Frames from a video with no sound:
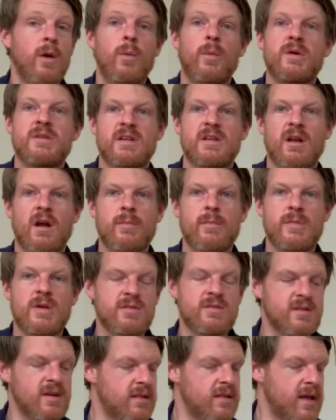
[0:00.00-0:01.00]
We did our
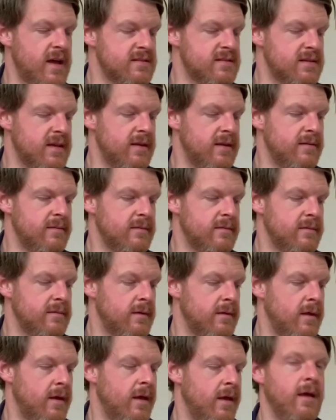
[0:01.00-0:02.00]
music lesson.
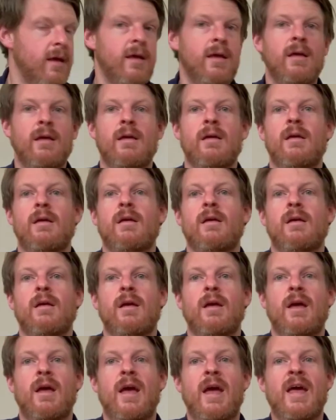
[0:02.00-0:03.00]

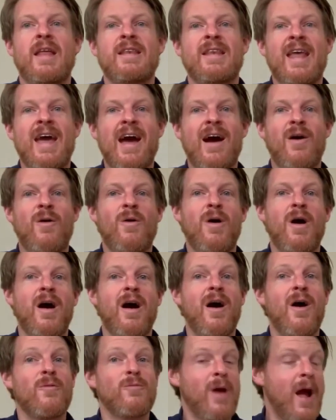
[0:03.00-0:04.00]
And now,
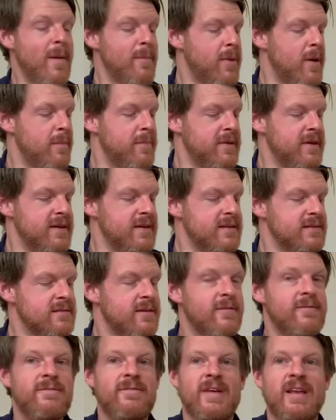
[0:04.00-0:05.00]
wrap-up is
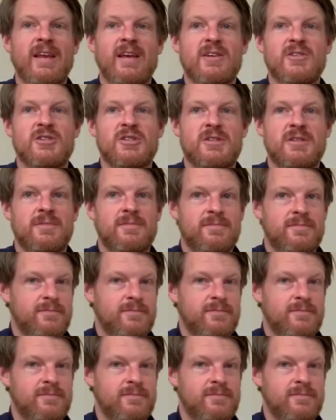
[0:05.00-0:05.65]
finished.